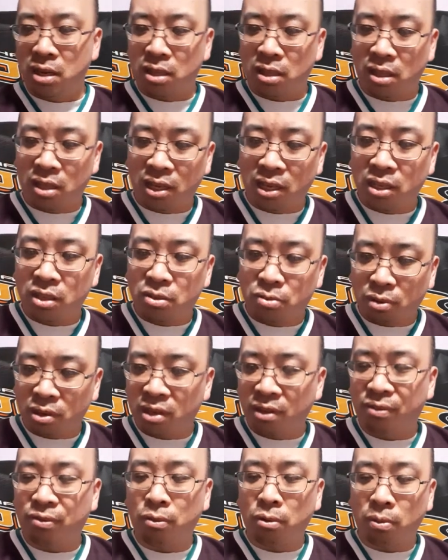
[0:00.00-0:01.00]
these
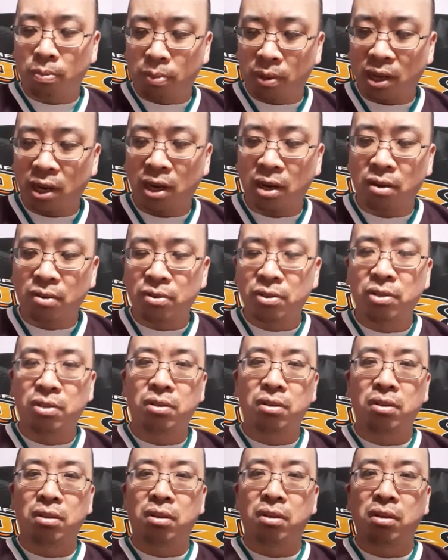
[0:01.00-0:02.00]
twenty-four players
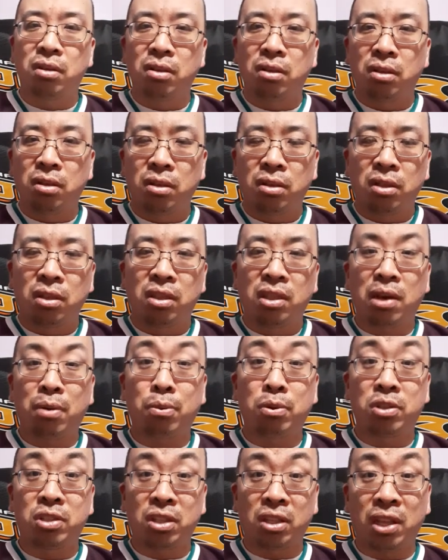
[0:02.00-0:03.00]
that
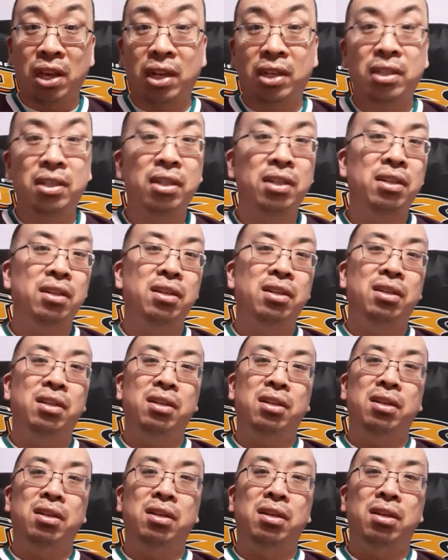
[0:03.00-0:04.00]
were selected
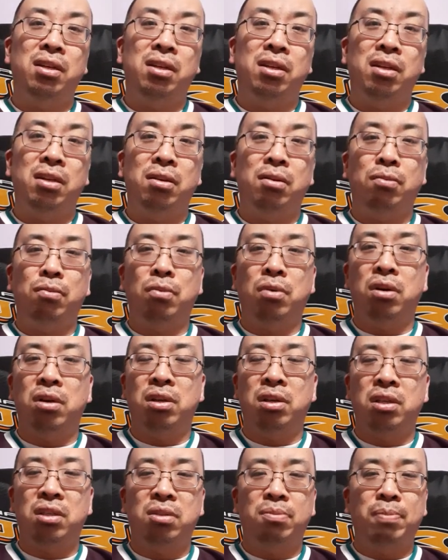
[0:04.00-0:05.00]

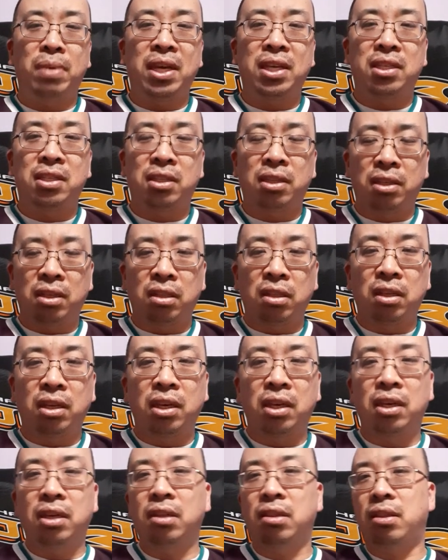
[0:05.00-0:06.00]
was
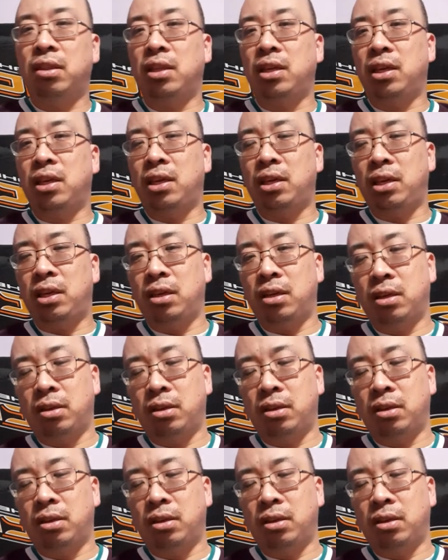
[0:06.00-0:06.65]
basically the,